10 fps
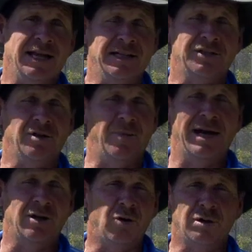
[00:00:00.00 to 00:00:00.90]
And so
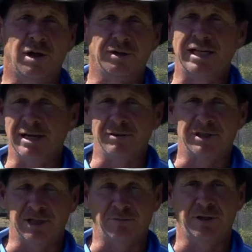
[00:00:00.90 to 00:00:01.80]
my goal all day was
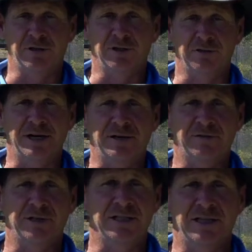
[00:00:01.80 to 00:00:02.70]
to hit really good drives
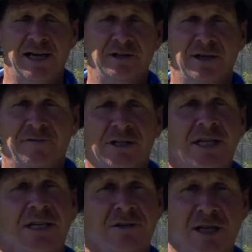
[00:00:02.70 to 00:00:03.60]
for these guys off the
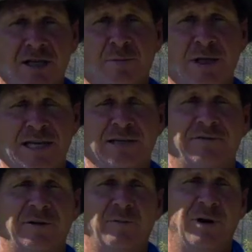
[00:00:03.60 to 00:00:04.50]
tee so they could play in
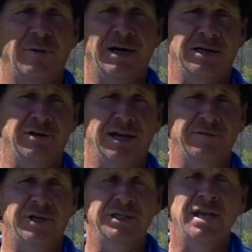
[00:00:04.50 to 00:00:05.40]
from where my
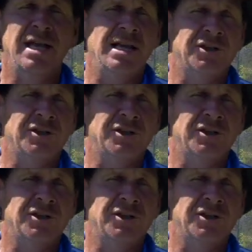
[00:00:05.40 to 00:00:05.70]
drive was.